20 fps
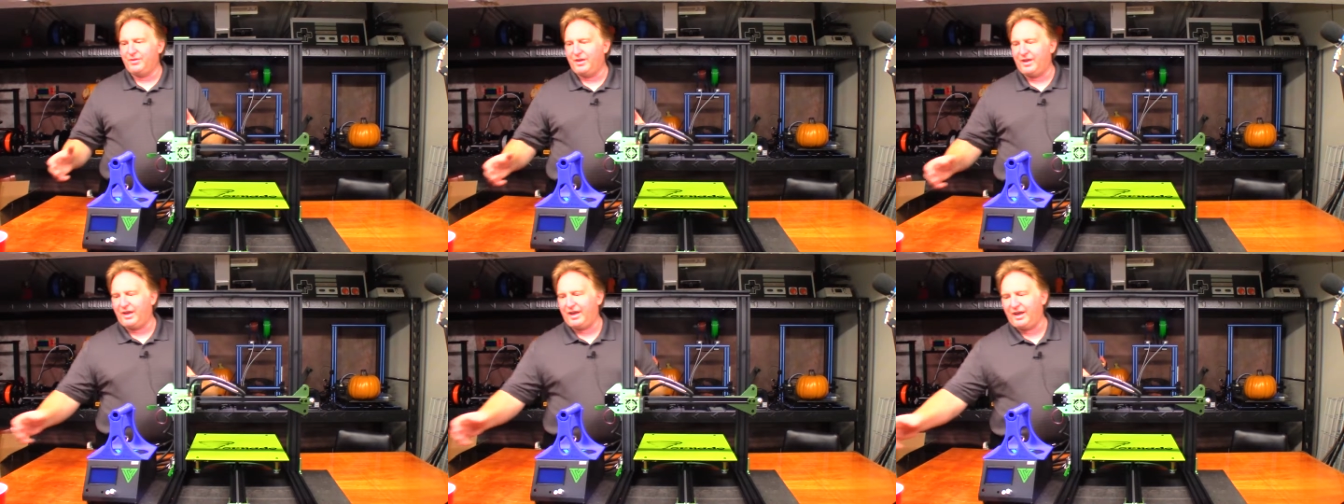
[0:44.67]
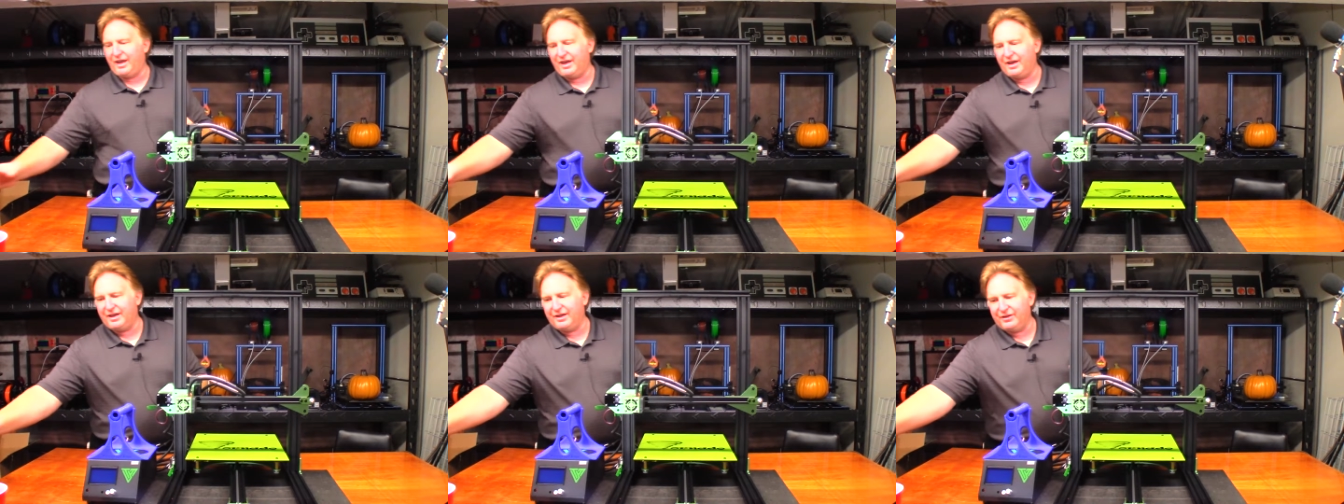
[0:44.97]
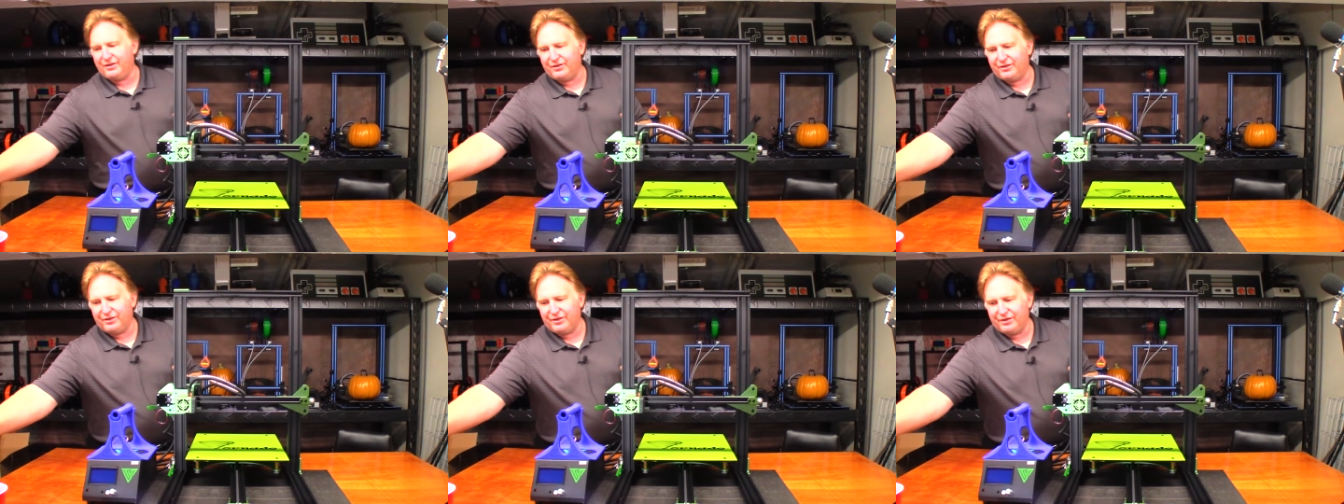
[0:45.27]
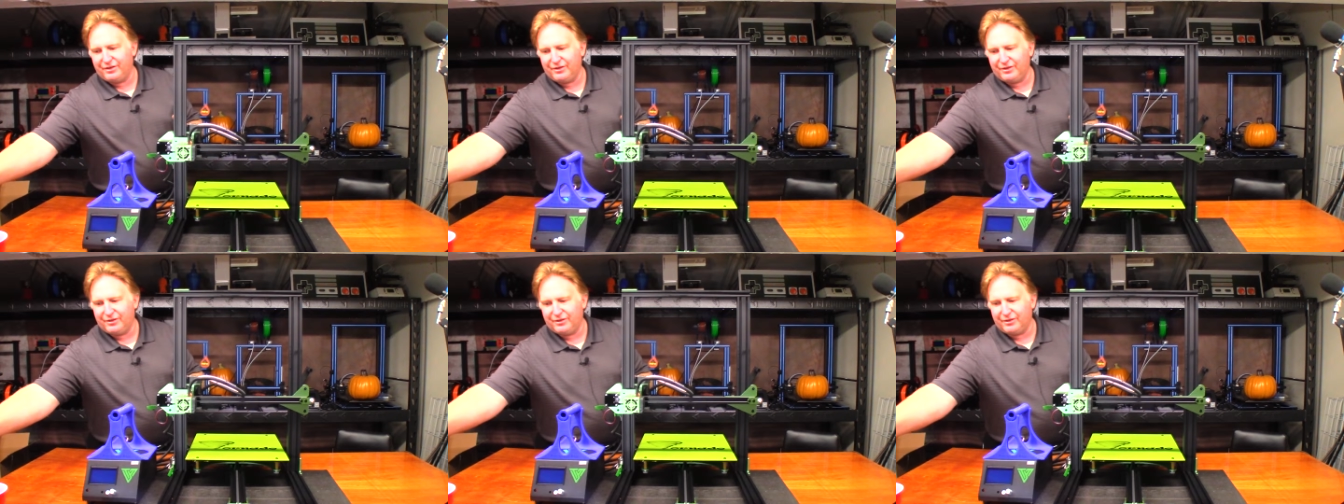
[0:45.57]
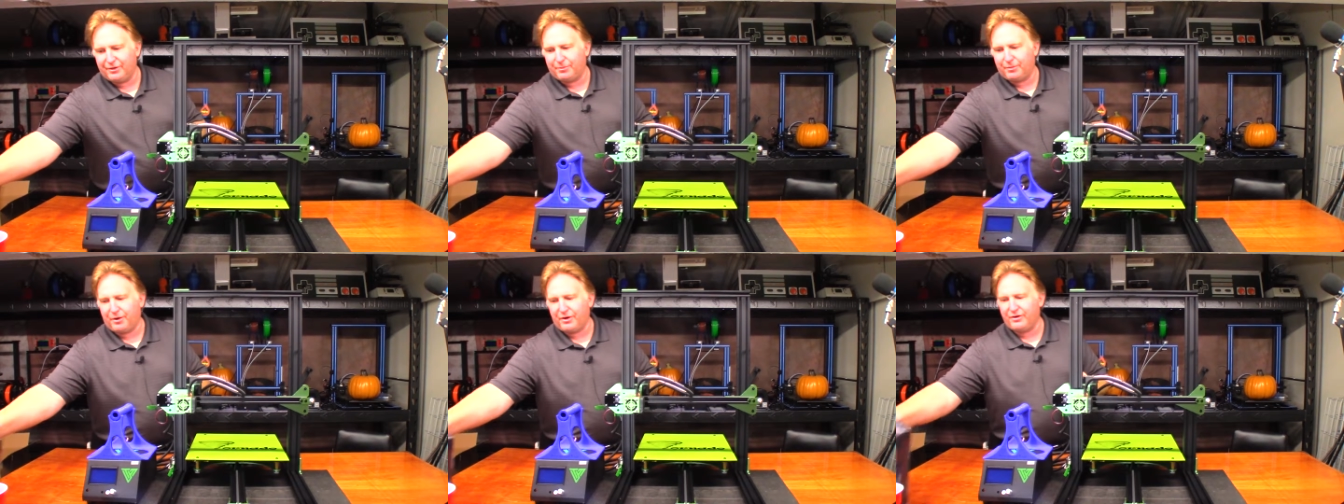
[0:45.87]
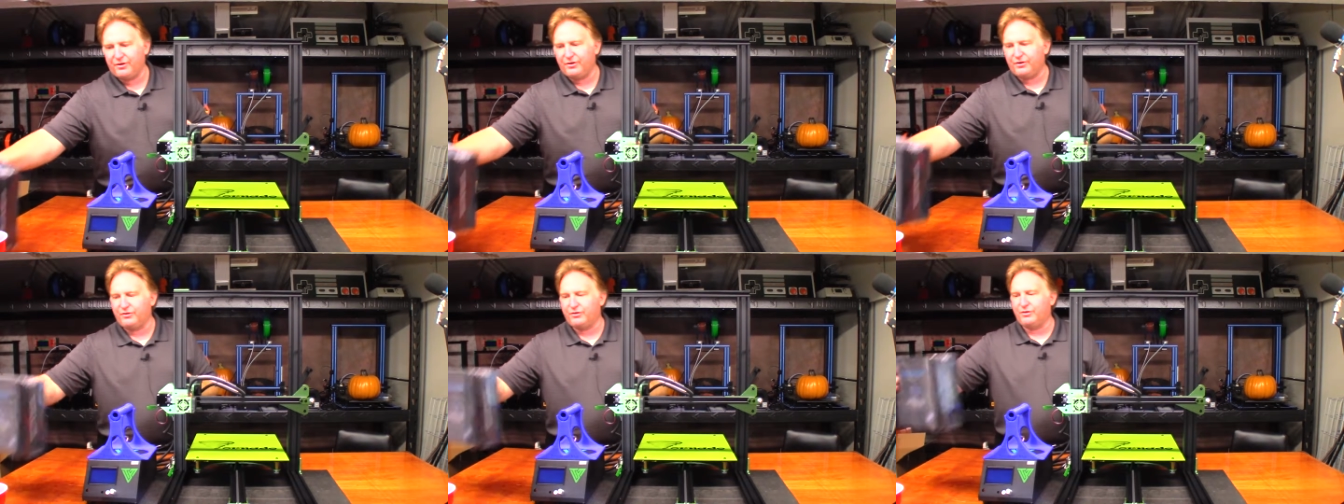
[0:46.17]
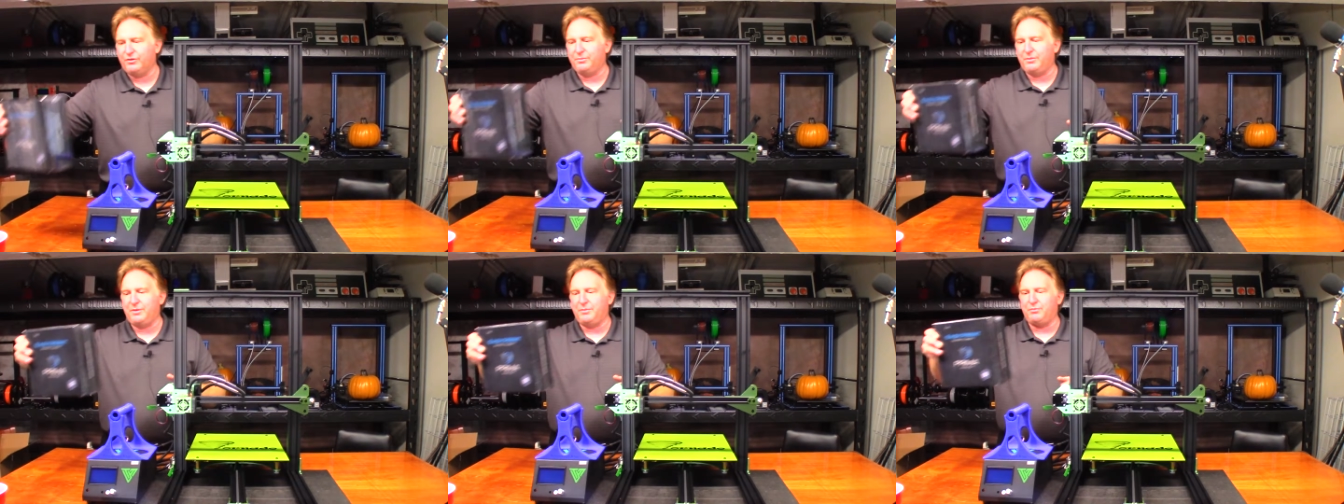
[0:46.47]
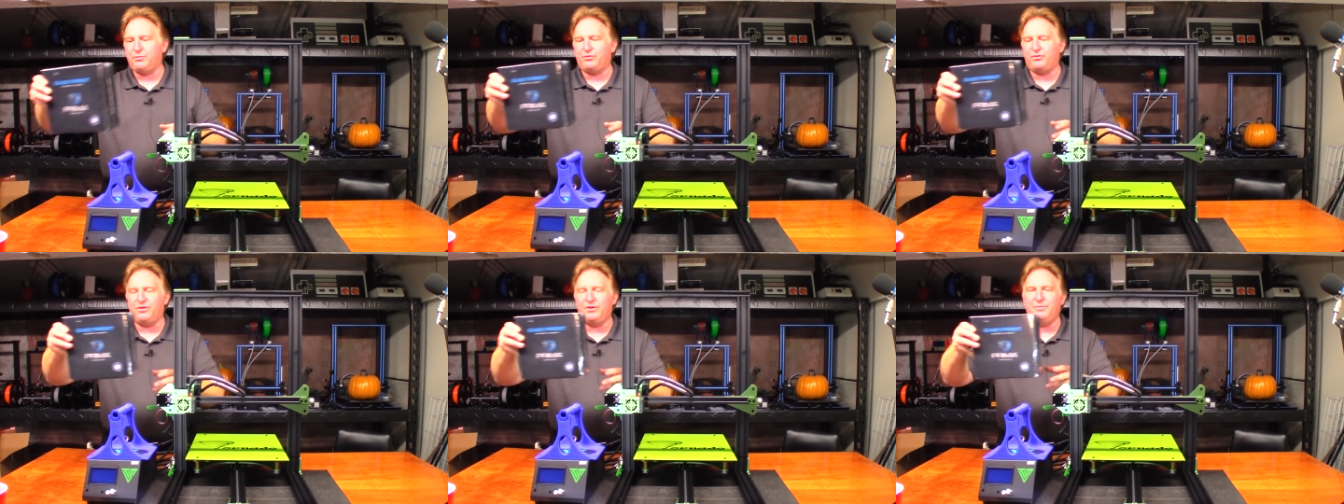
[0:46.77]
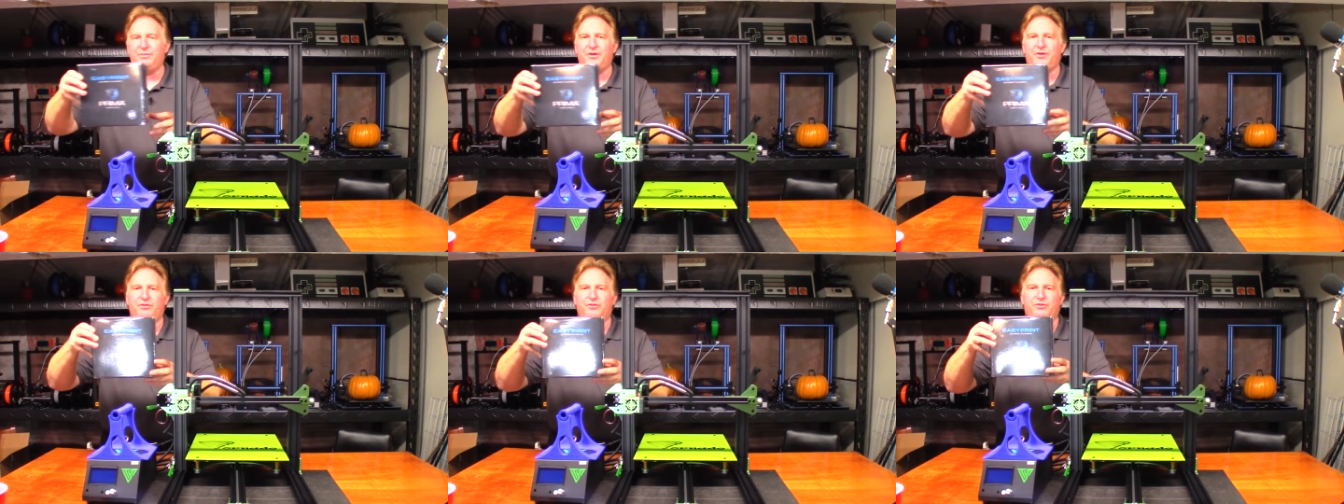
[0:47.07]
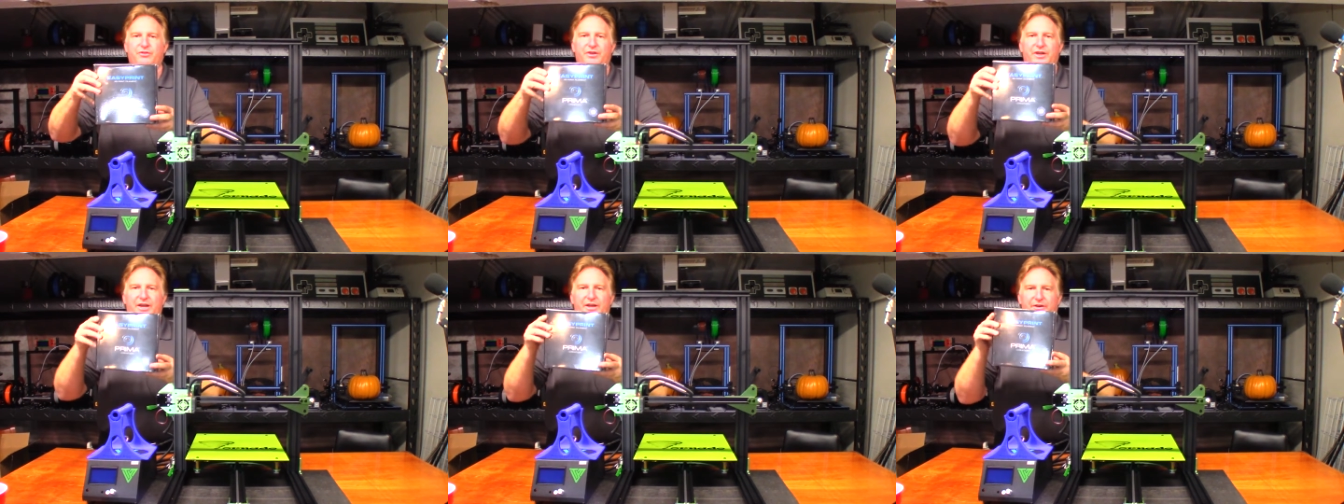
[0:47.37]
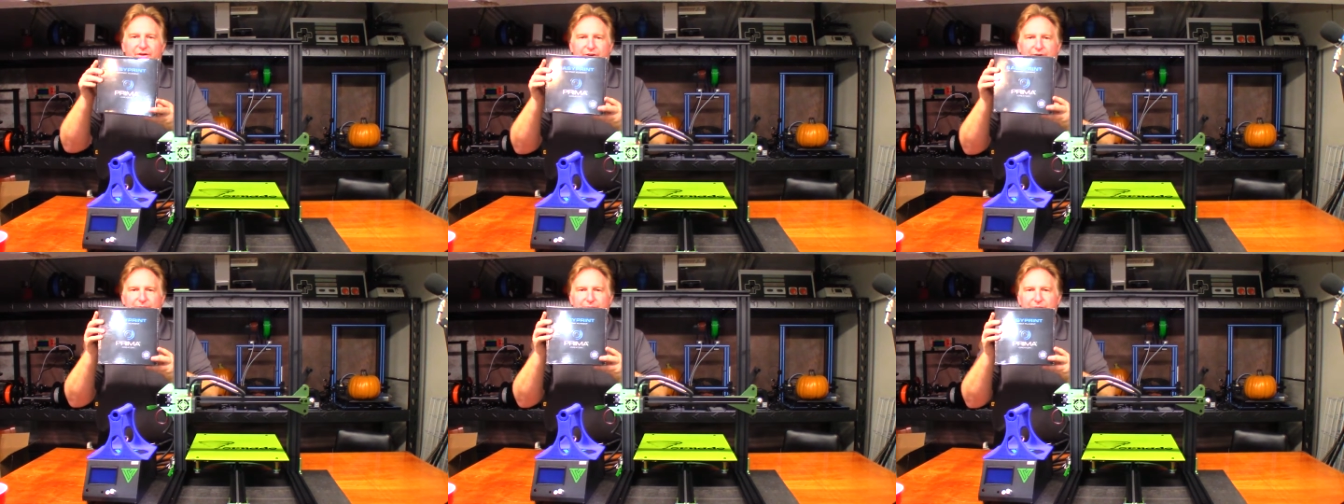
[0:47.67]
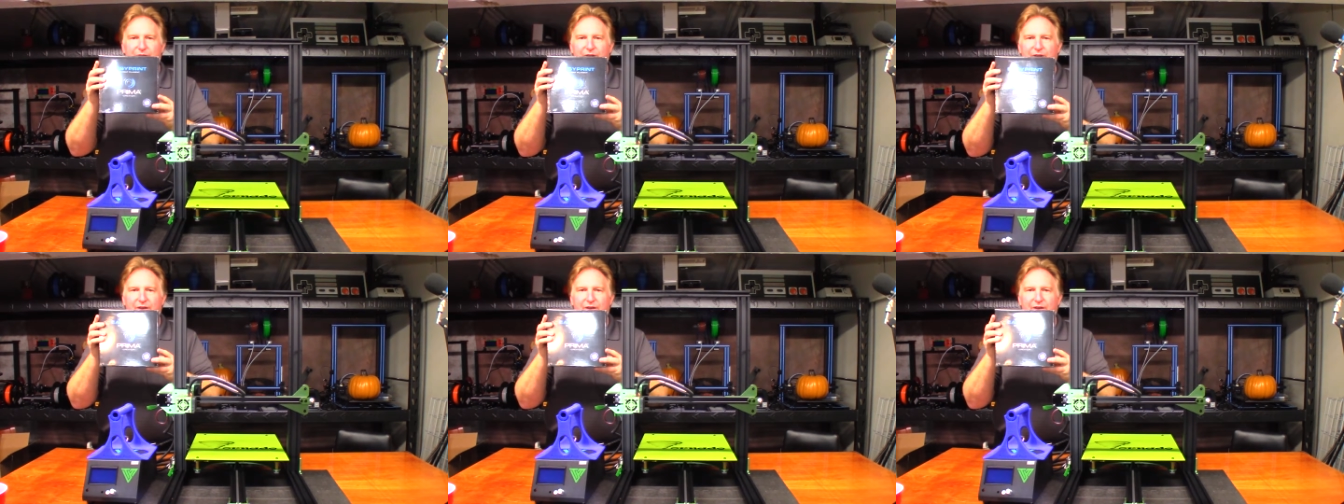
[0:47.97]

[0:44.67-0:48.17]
and their partner is going to be Prima Creator.